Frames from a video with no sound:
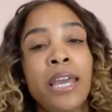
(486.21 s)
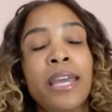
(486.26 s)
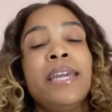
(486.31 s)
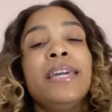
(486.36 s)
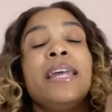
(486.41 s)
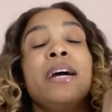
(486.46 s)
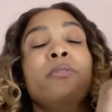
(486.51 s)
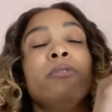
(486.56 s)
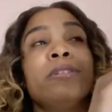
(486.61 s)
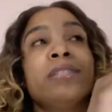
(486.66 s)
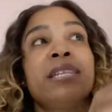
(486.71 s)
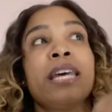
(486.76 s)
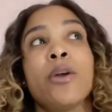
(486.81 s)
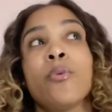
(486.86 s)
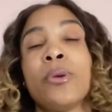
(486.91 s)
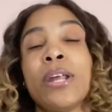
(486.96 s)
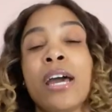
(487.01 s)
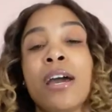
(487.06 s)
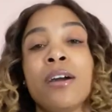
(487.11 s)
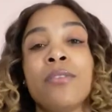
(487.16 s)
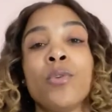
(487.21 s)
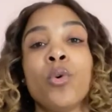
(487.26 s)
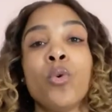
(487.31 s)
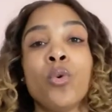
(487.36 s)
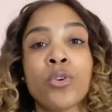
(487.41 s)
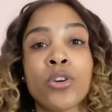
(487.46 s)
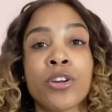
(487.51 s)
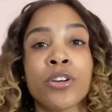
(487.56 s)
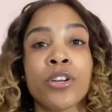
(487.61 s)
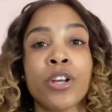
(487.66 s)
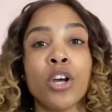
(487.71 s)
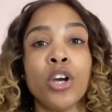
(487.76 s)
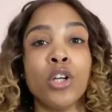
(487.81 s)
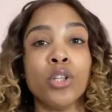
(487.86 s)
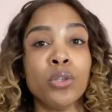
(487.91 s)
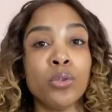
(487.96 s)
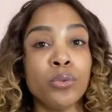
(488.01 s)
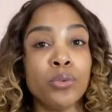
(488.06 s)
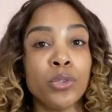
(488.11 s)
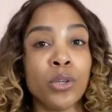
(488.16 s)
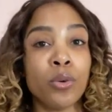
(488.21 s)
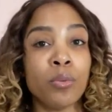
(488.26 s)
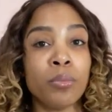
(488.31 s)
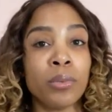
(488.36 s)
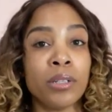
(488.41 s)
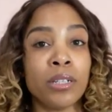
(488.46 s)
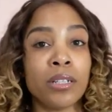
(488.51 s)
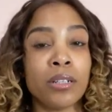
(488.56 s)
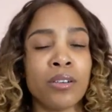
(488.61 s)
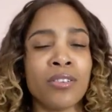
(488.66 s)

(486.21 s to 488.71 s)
And I will say when I have ordered glued notebook,